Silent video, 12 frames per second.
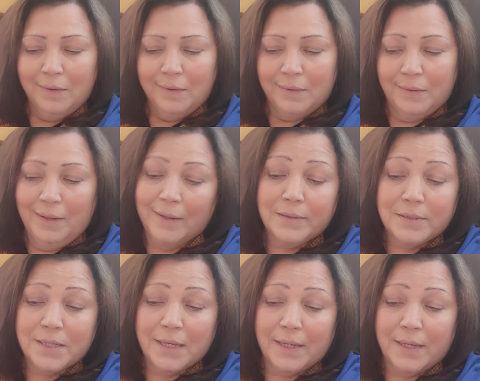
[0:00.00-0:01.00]
next
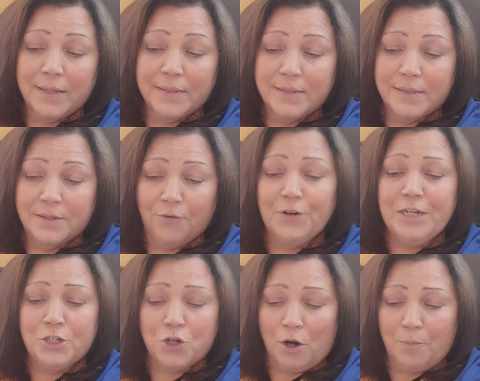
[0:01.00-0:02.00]
thing is the
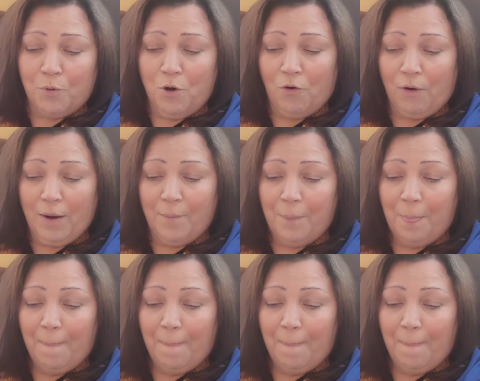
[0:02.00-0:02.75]
restart program.